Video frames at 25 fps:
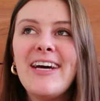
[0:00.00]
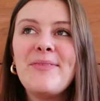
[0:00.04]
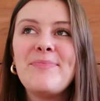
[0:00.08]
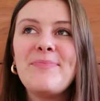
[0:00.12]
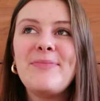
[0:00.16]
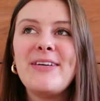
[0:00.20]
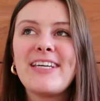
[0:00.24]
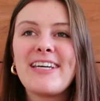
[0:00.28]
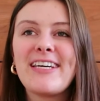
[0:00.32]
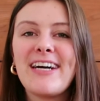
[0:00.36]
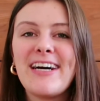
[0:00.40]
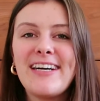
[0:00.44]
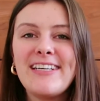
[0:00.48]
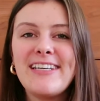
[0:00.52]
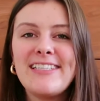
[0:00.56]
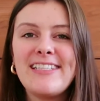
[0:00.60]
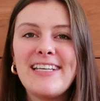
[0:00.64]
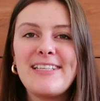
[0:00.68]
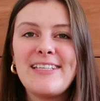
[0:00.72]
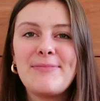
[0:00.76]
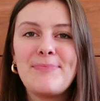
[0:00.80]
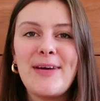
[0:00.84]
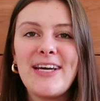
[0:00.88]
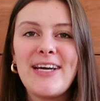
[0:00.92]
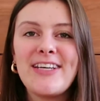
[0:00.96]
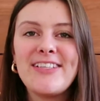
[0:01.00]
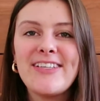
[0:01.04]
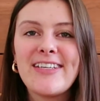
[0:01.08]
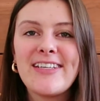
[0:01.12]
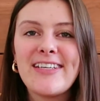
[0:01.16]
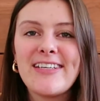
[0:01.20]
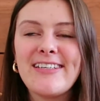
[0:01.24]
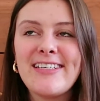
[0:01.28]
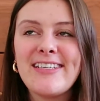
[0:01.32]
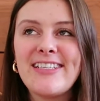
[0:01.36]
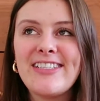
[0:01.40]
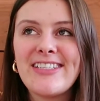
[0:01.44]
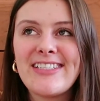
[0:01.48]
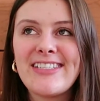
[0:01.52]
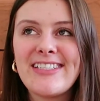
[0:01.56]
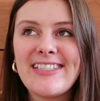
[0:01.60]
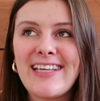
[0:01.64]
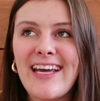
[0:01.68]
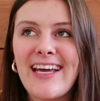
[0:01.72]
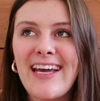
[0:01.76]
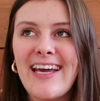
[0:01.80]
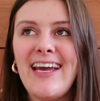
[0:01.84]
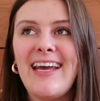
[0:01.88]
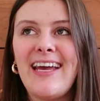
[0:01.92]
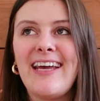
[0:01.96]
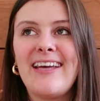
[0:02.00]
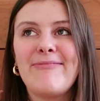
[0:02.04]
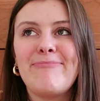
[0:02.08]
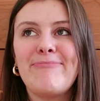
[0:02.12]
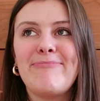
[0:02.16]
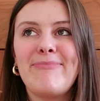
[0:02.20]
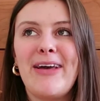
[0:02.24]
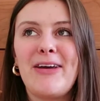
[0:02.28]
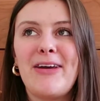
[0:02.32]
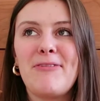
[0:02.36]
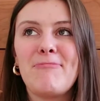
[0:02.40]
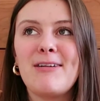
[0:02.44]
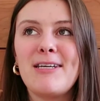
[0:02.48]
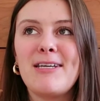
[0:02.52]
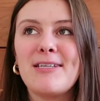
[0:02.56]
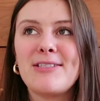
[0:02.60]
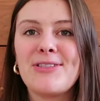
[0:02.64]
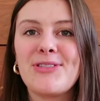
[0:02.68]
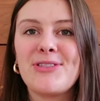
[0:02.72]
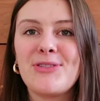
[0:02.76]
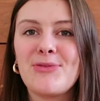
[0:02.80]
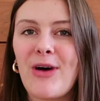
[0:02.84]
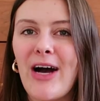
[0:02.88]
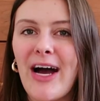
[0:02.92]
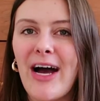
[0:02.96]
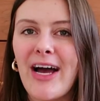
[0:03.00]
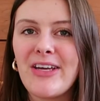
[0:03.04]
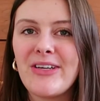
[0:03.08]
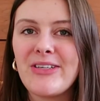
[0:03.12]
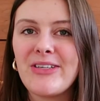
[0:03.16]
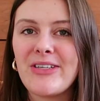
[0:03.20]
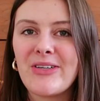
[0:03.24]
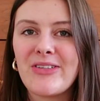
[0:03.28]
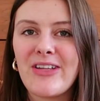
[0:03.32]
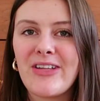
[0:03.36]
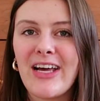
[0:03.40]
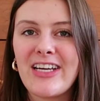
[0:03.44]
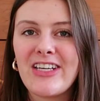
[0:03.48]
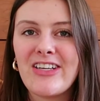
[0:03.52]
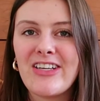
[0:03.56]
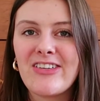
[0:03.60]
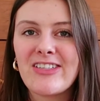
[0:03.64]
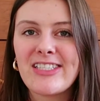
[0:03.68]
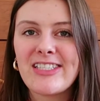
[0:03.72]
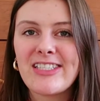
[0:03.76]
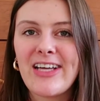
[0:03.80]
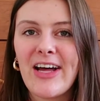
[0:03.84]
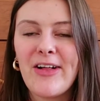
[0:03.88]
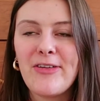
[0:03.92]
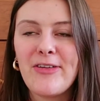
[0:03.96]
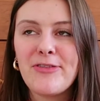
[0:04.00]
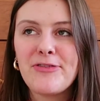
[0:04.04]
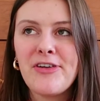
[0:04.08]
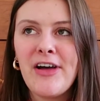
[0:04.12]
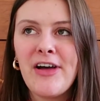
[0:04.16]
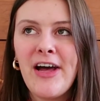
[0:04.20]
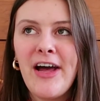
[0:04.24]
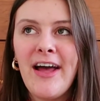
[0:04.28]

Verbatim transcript: because it's basically just saying like reasons why you don't like yourself,